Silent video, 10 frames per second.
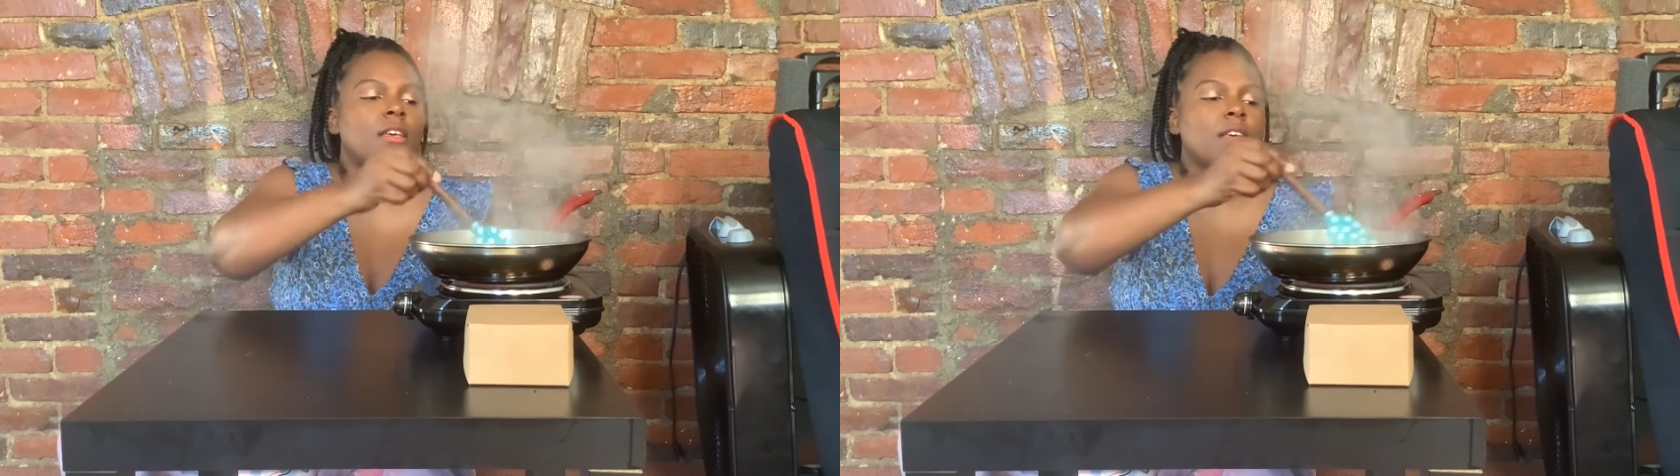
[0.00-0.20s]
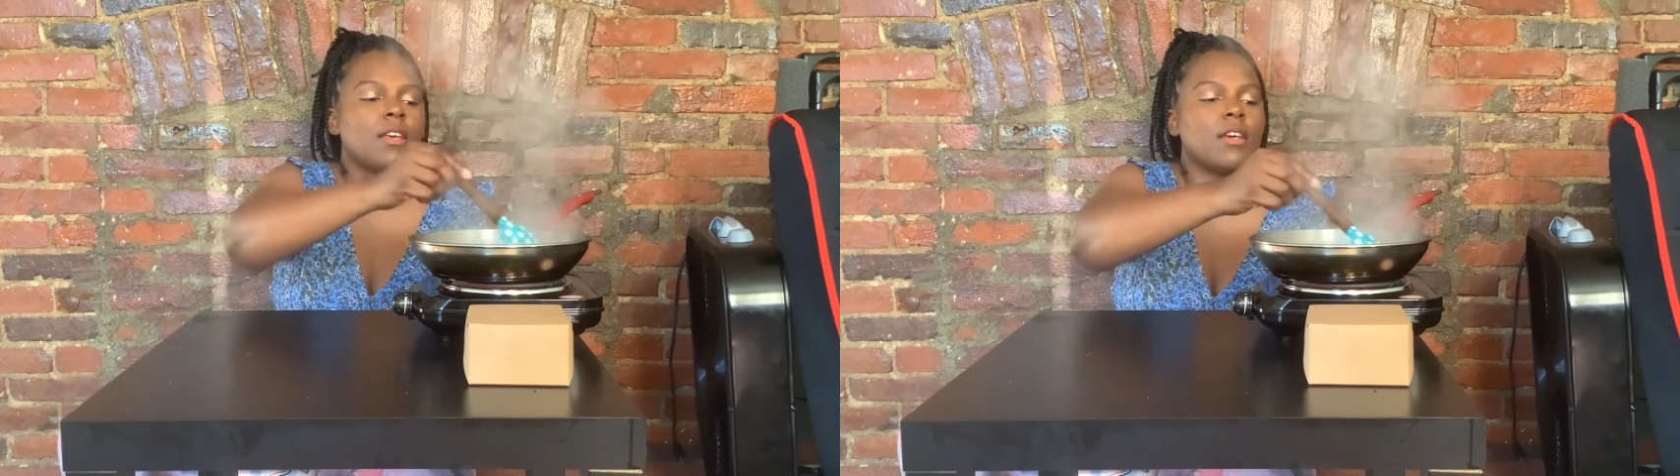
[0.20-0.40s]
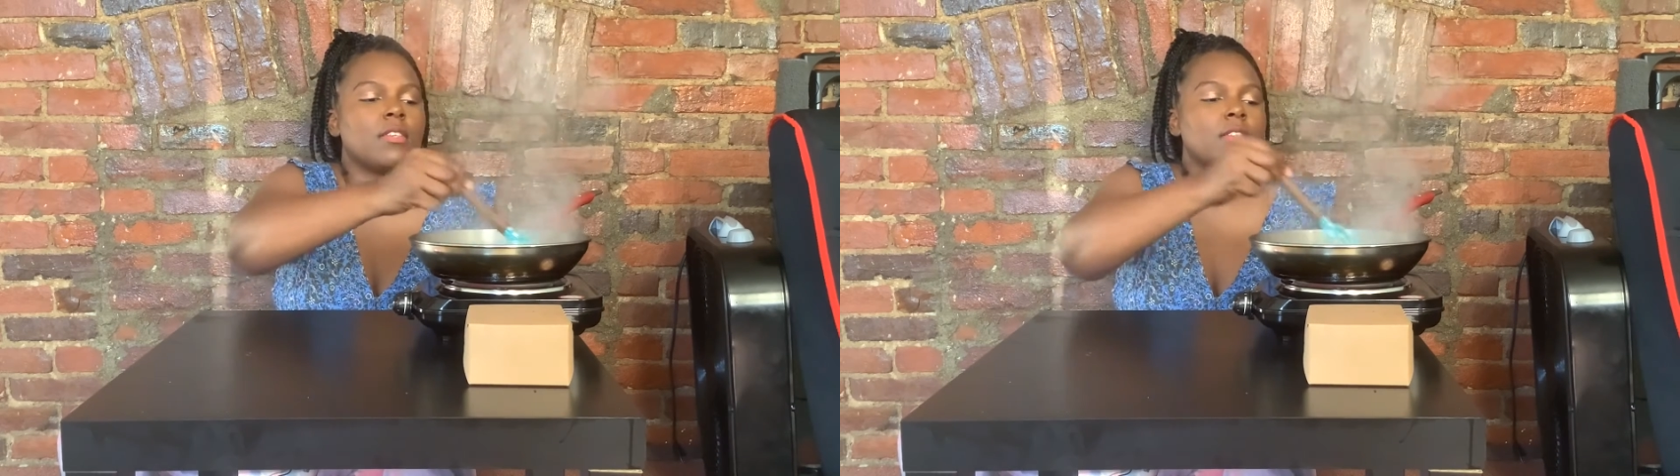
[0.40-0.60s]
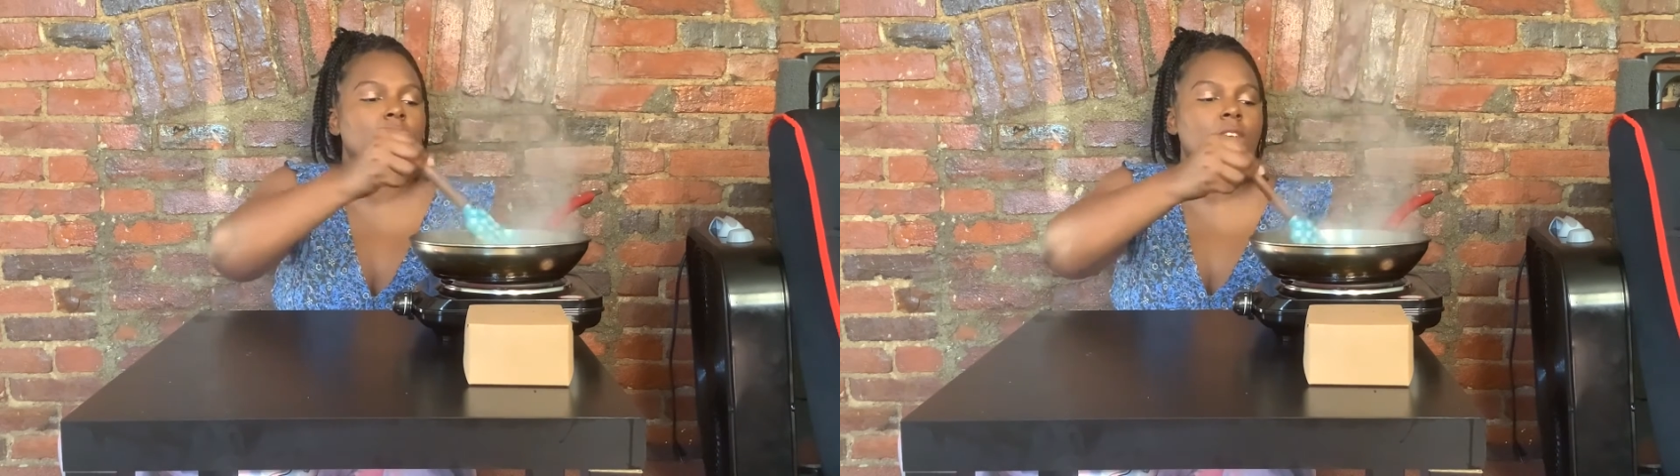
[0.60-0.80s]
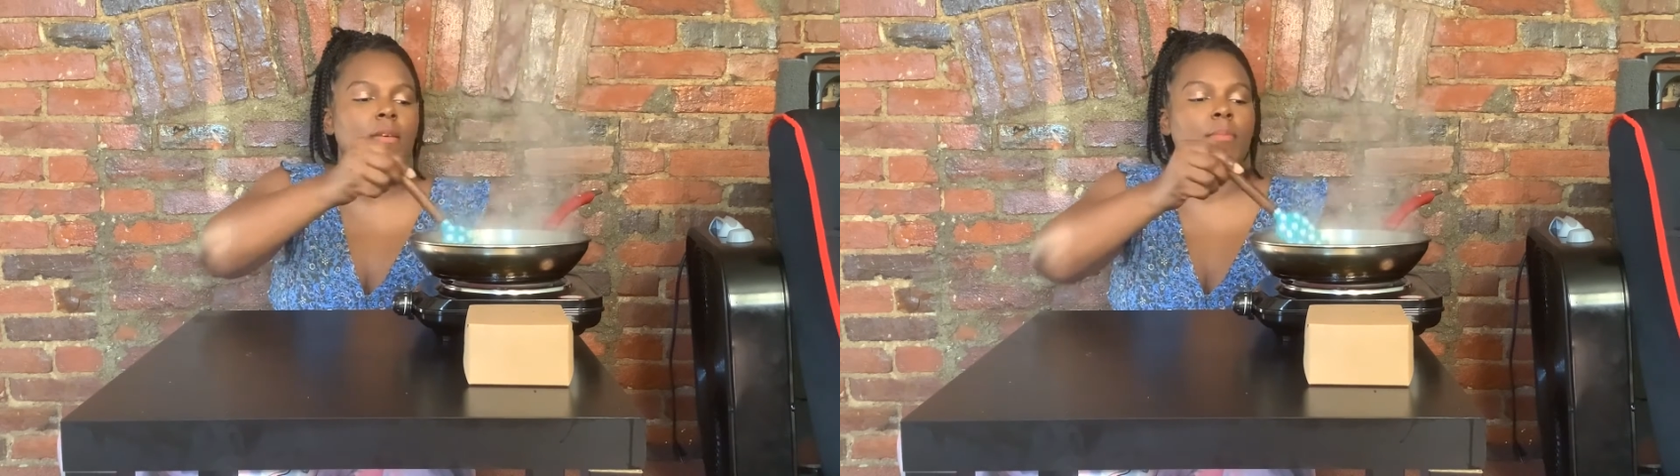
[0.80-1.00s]
Because
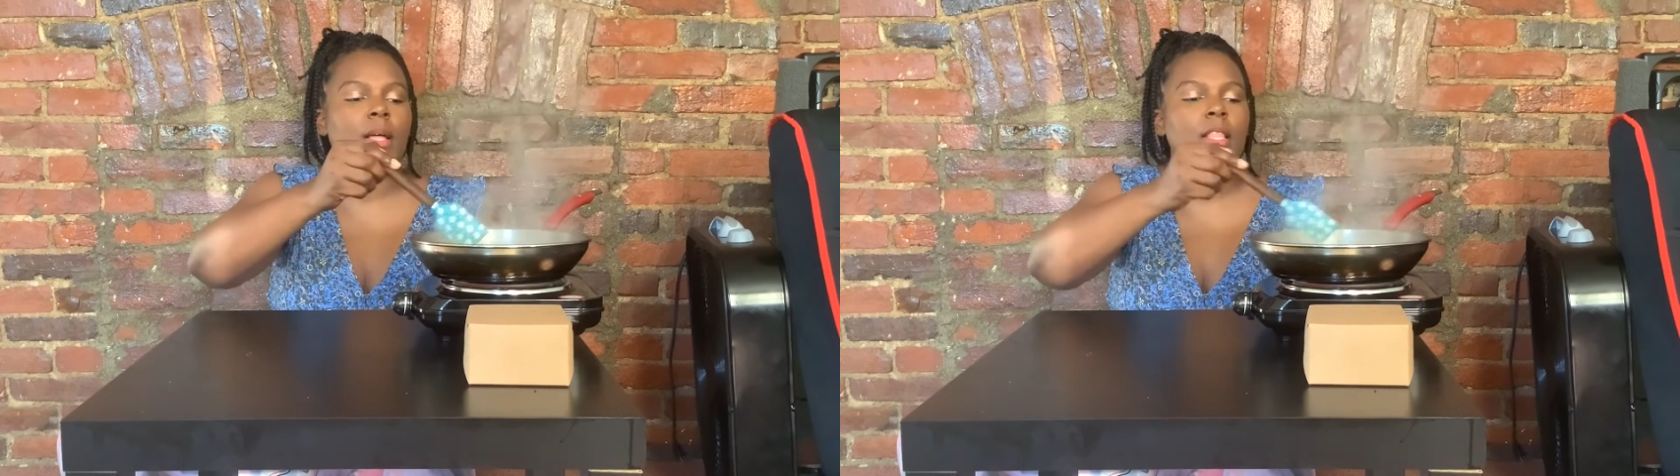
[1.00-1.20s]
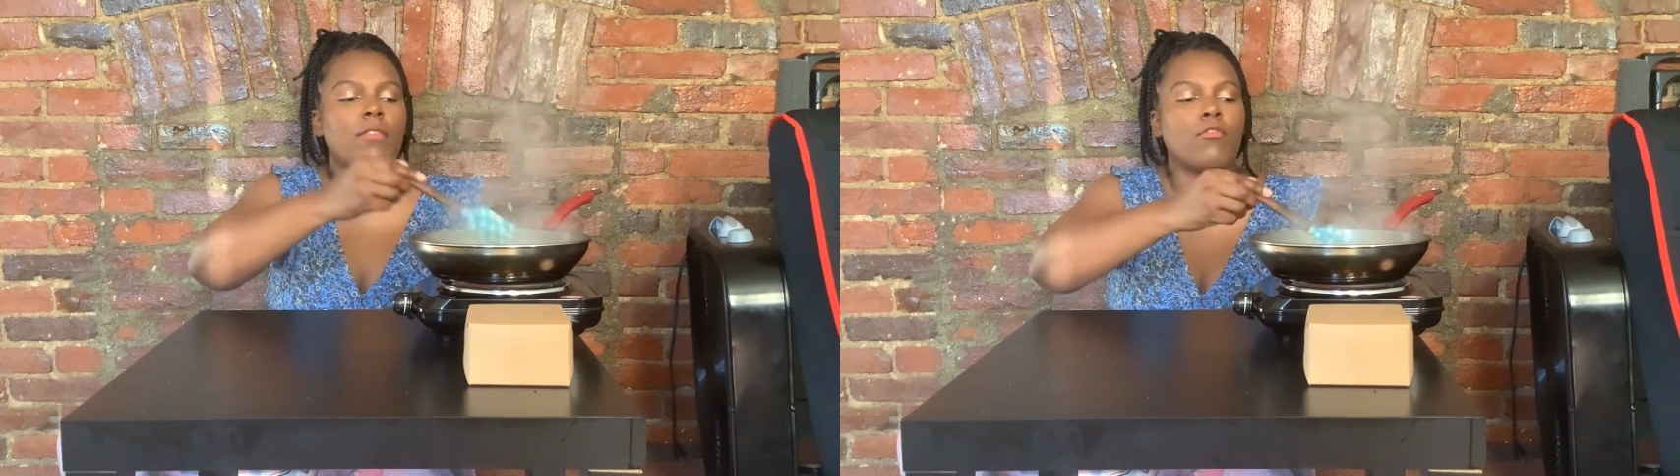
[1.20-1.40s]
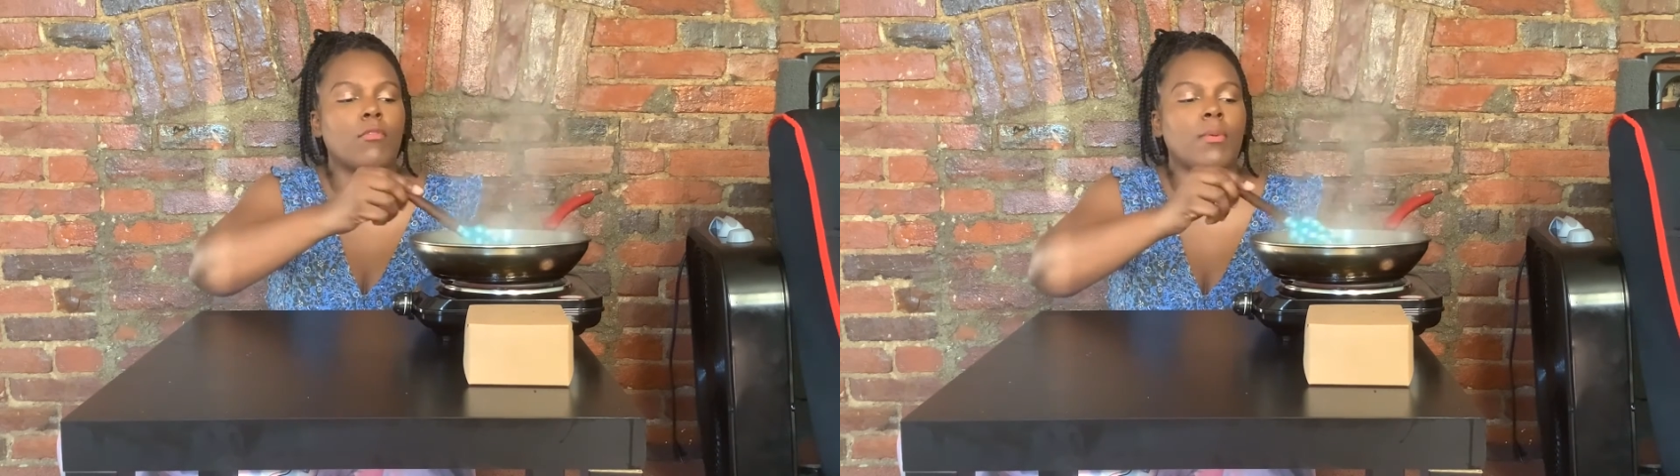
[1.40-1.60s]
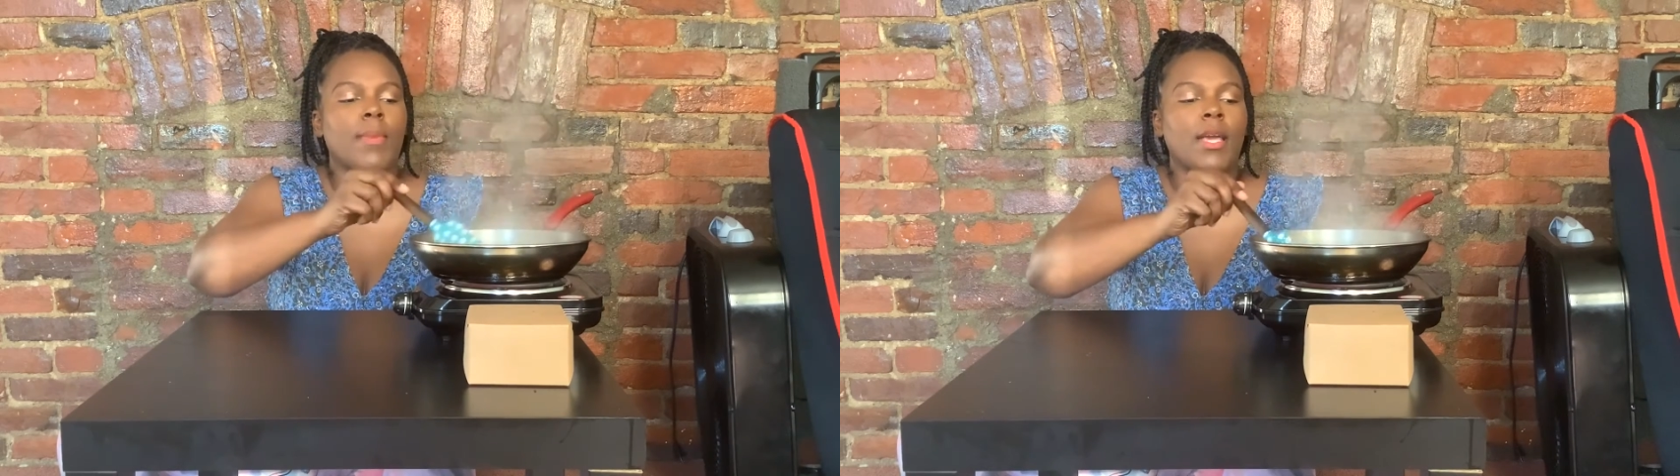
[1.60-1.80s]
my living room and my